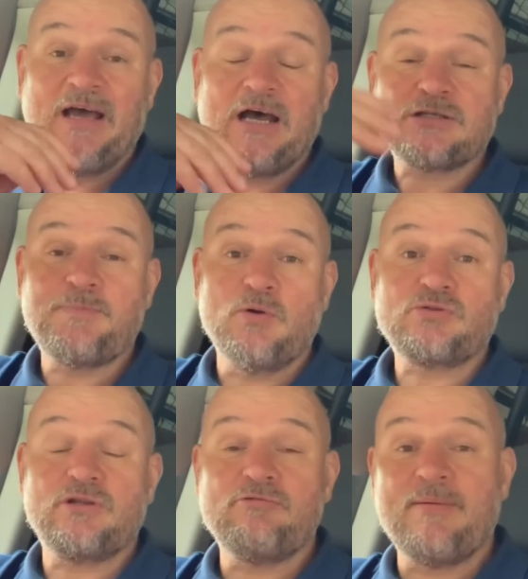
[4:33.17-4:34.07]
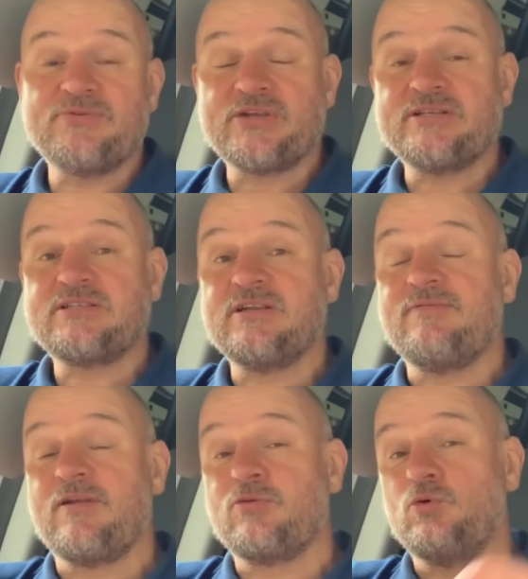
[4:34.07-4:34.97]
I spoke to the representative,
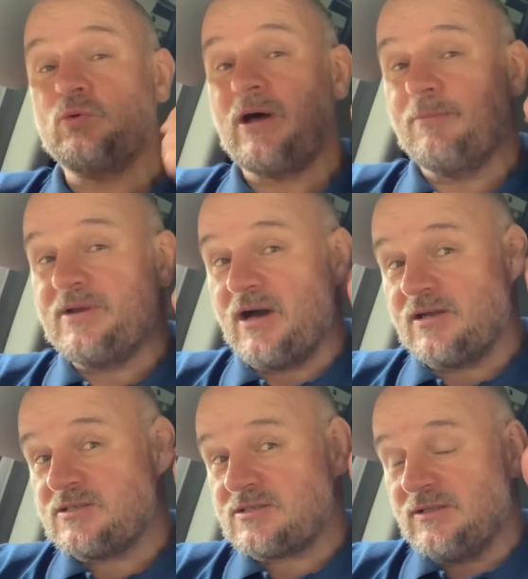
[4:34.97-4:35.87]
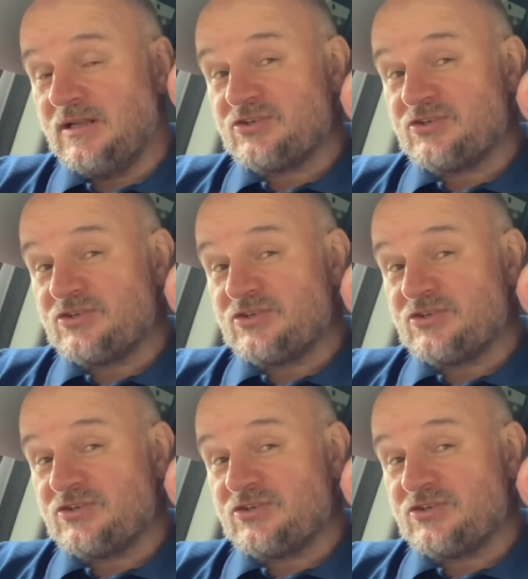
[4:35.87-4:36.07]
and I thought, oh, that would be nice.